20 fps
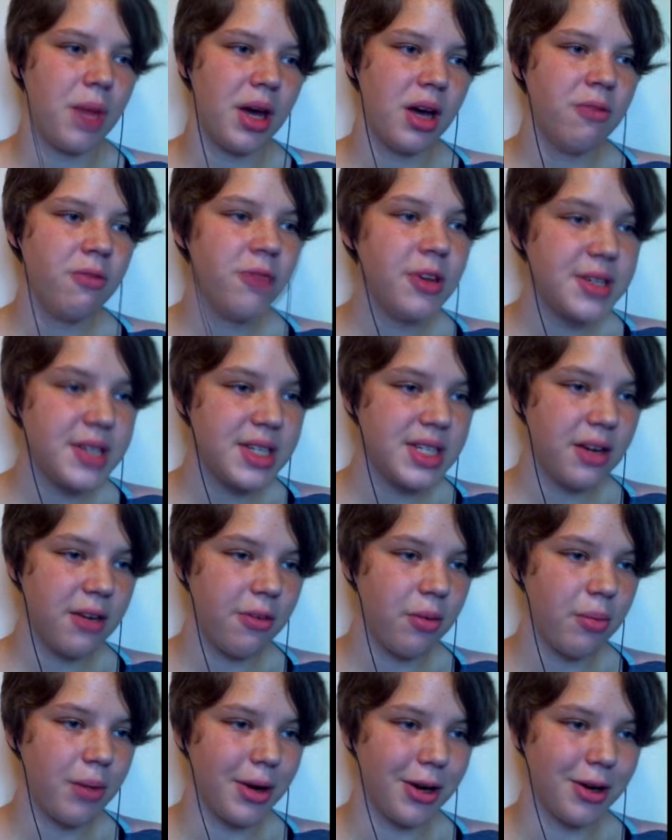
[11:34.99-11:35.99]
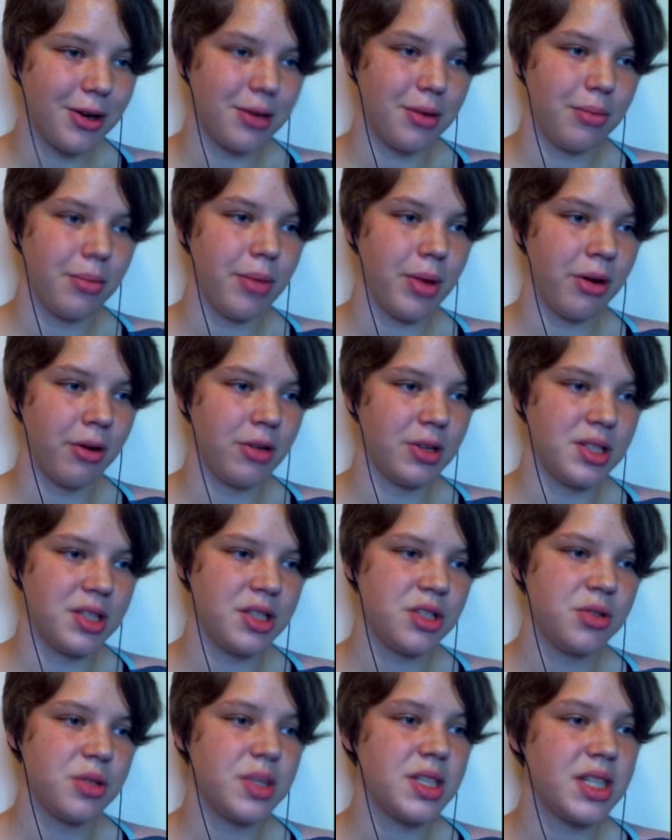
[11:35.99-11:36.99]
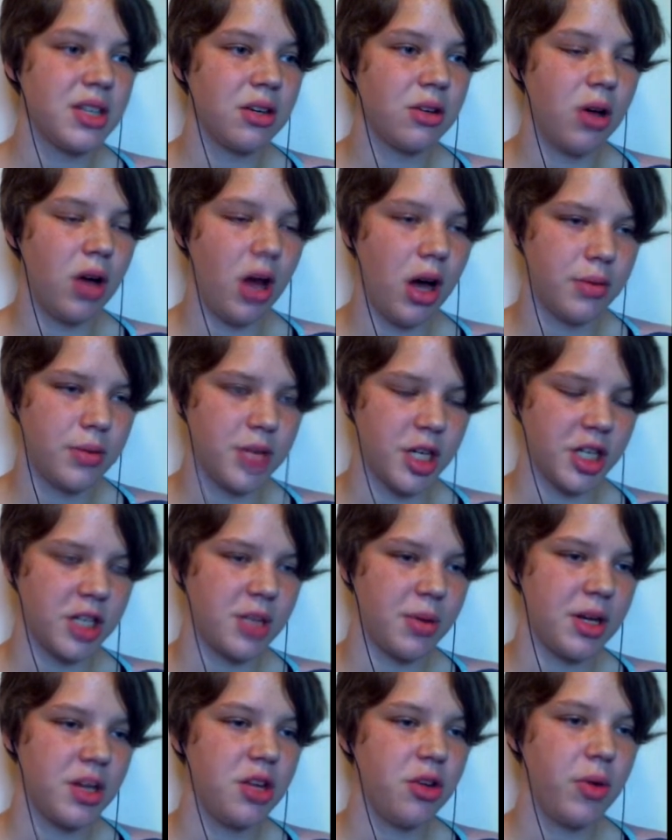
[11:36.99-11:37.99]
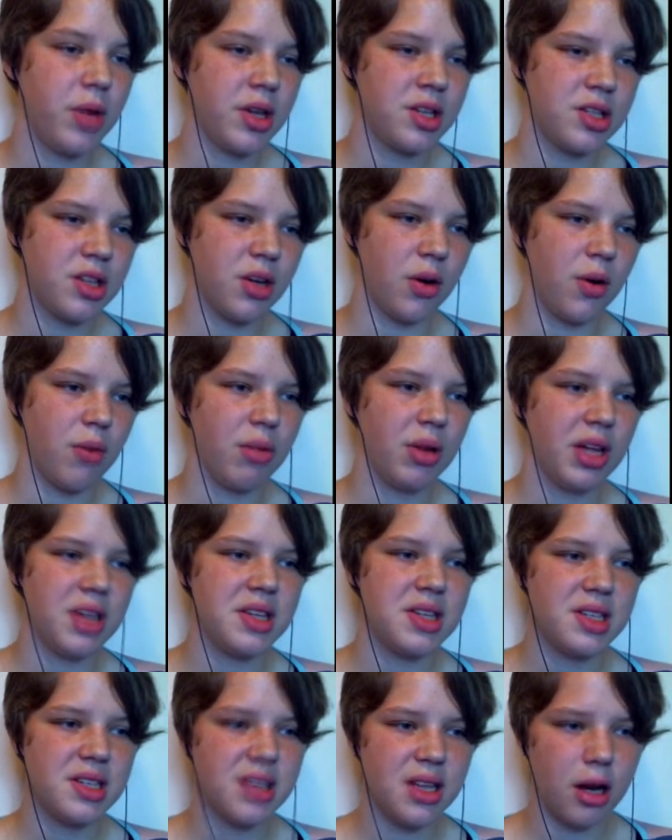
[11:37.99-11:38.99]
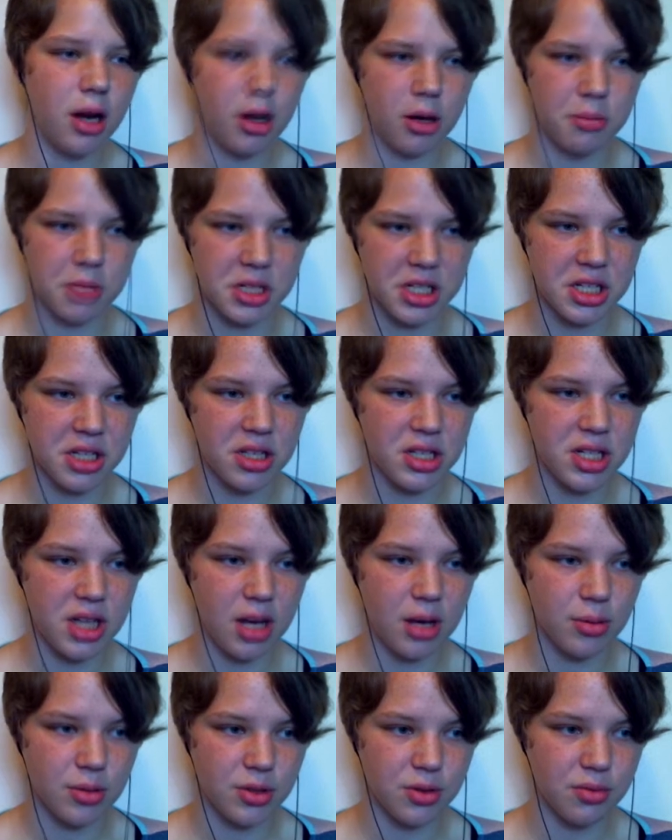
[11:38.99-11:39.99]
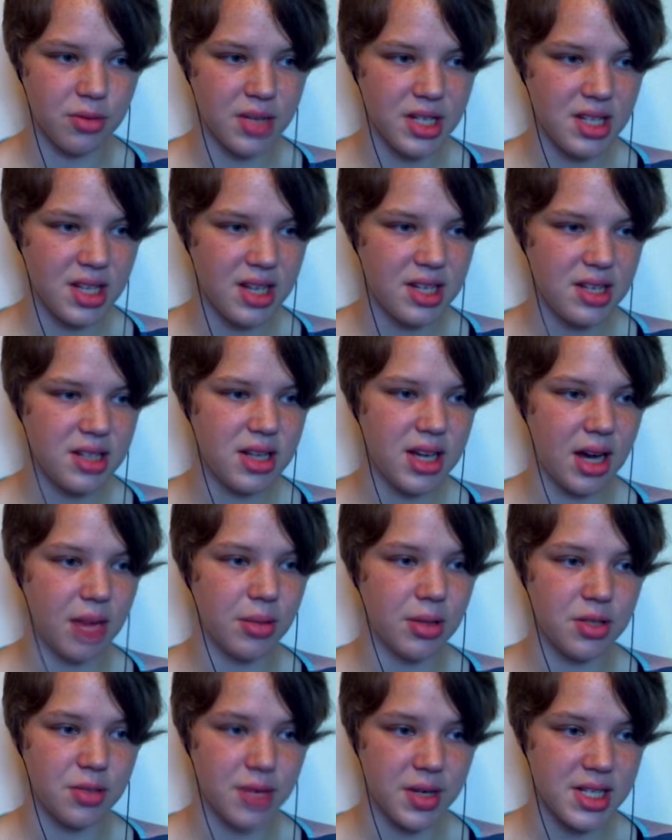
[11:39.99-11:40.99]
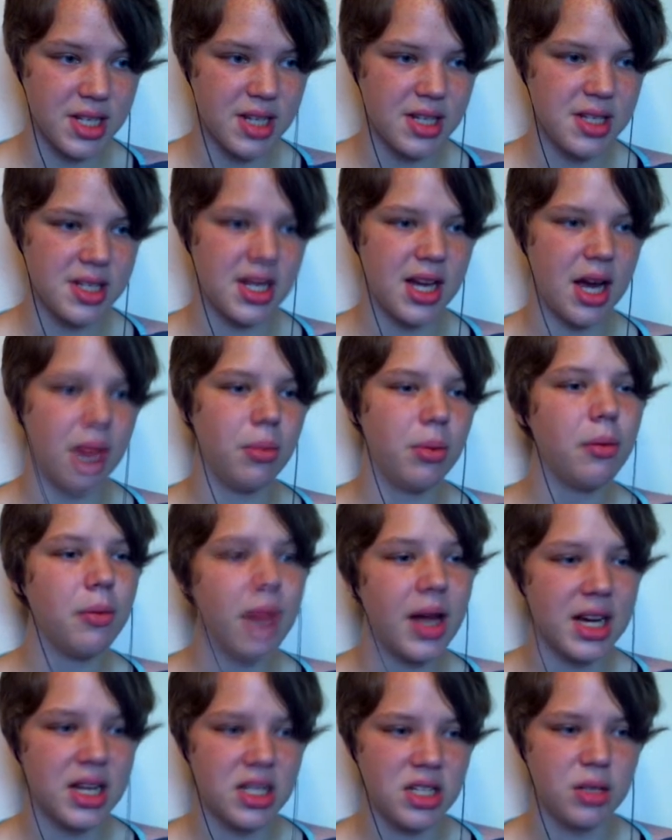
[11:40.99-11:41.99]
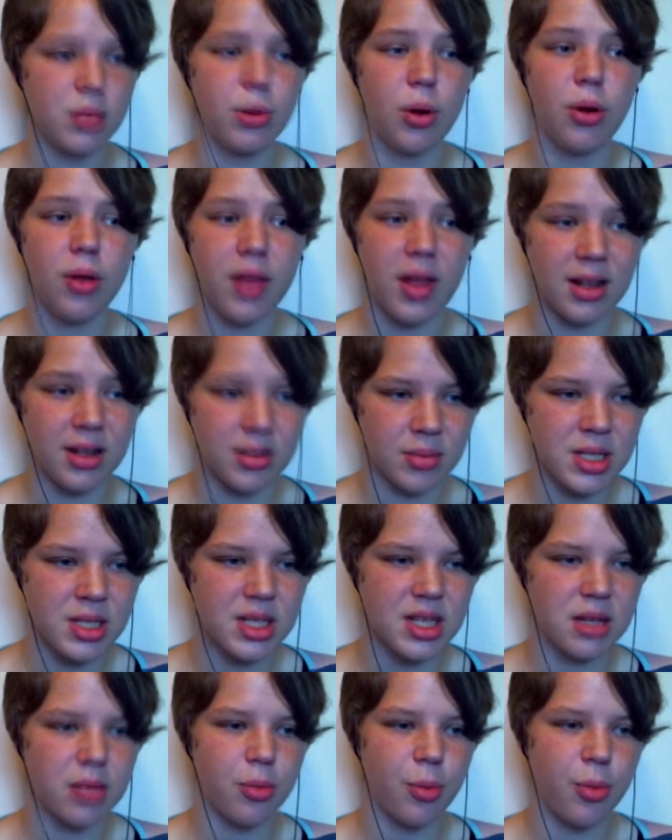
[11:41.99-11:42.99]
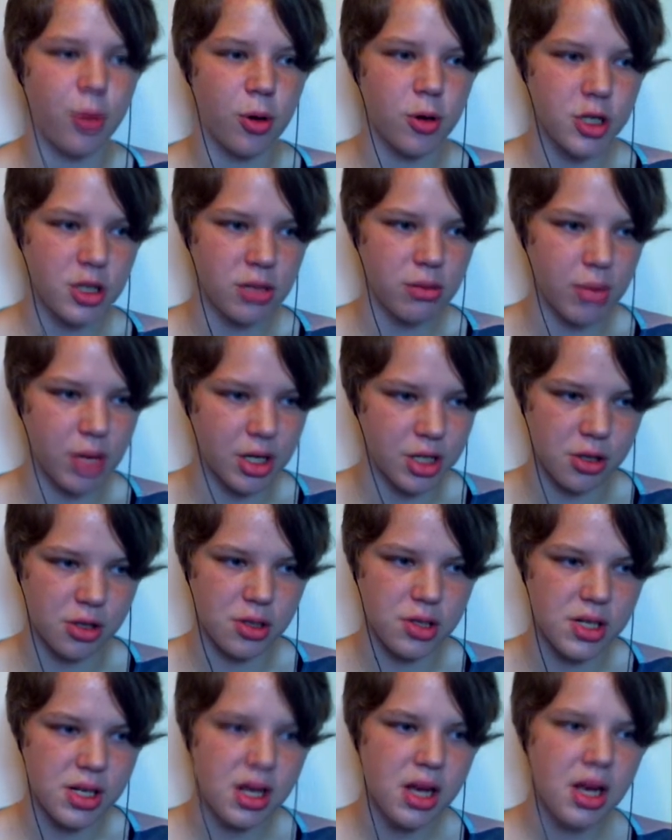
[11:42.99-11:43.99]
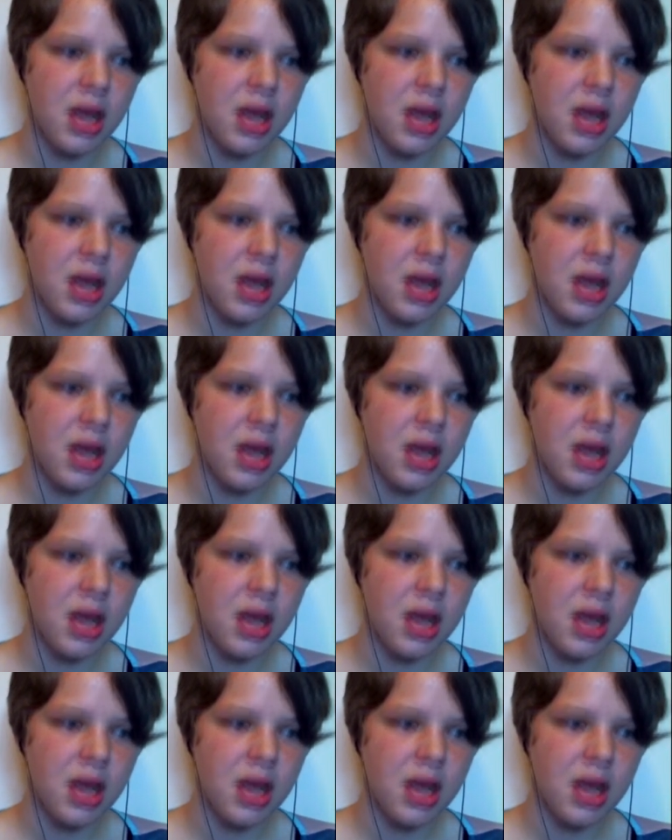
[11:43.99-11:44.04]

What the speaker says: fusing different minerals into a single object. By doing so and placing said object in the tablet's recess, the tablet reacts to both elements in proportionate measures.